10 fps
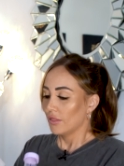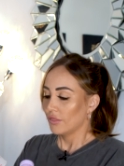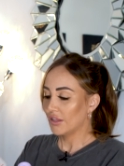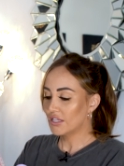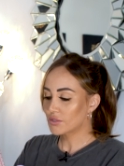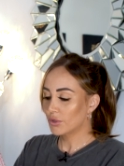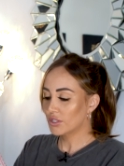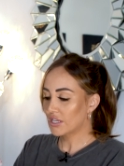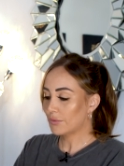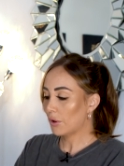These
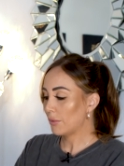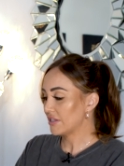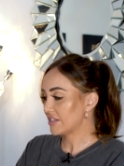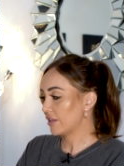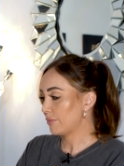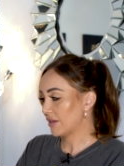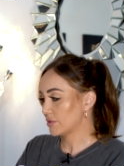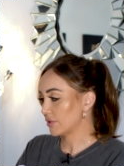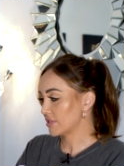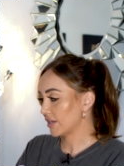ones, I'd probably say the best
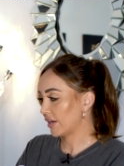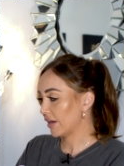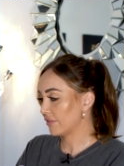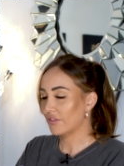ones to get.